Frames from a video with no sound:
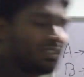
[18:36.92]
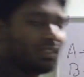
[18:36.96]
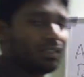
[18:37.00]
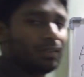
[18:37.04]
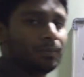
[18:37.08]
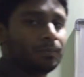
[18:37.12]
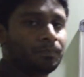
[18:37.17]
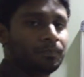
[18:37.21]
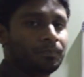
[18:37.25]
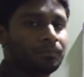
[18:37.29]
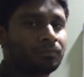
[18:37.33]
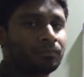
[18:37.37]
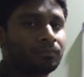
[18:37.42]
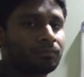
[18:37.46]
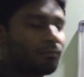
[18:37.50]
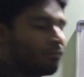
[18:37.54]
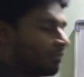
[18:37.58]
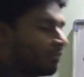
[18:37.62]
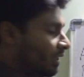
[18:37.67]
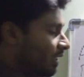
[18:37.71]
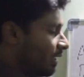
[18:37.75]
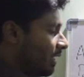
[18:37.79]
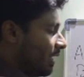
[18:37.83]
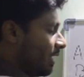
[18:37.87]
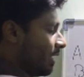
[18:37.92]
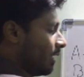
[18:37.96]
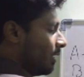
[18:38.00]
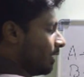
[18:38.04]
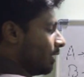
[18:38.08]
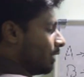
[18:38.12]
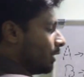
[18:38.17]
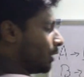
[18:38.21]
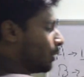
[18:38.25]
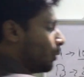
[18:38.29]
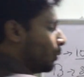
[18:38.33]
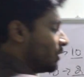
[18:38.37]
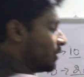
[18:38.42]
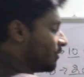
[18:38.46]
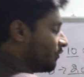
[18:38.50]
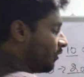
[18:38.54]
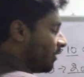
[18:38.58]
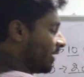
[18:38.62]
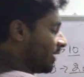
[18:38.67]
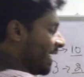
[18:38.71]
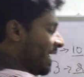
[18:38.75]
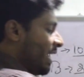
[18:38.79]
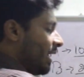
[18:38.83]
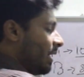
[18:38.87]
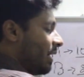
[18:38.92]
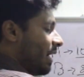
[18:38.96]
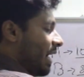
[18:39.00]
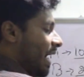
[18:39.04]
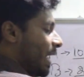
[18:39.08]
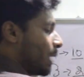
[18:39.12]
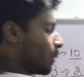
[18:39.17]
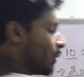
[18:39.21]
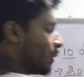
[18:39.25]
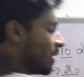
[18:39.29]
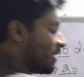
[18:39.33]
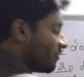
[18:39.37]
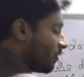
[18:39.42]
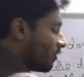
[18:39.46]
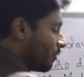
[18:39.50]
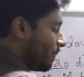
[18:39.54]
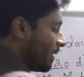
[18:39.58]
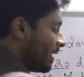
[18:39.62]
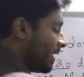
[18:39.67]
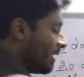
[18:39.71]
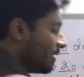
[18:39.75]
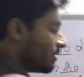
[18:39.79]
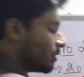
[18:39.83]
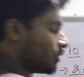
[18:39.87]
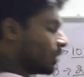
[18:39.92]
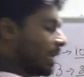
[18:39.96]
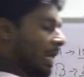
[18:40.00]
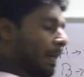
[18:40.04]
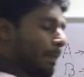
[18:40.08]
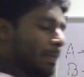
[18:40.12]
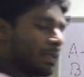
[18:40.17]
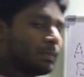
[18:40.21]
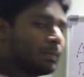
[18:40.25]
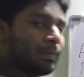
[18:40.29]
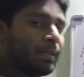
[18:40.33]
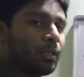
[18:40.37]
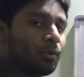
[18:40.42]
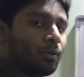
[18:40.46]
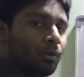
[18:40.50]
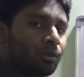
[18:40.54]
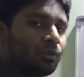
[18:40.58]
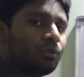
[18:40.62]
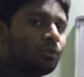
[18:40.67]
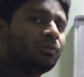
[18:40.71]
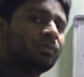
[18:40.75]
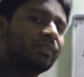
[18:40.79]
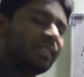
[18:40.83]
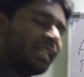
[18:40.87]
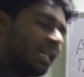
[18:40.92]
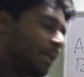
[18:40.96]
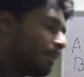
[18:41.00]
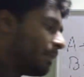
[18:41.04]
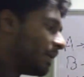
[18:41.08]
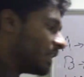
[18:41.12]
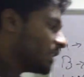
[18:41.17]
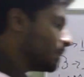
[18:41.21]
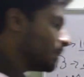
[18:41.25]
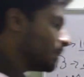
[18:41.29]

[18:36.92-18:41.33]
it. 2 is for A and 1 is for B. So A plus B equal to 3 parts